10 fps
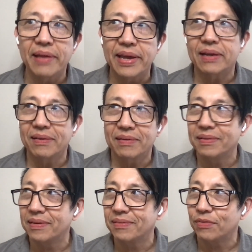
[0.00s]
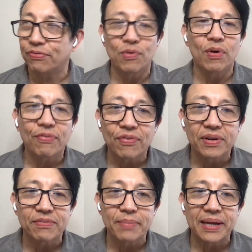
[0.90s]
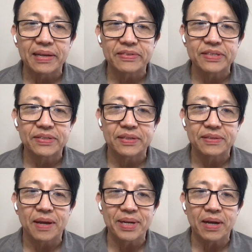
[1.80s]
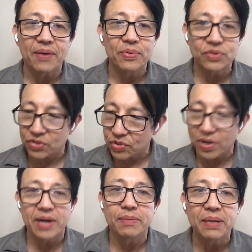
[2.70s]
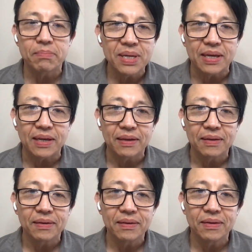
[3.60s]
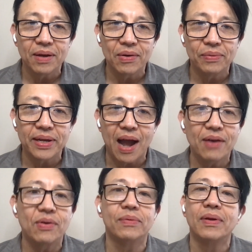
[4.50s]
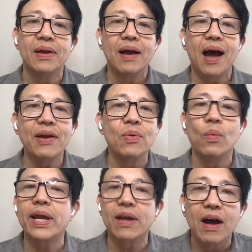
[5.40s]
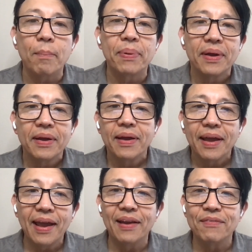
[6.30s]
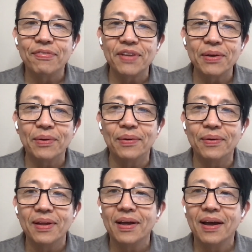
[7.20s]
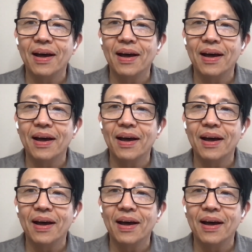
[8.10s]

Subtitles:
like the forefront of my existence. I mean, I was just trying to be me. I don't wake up and feel,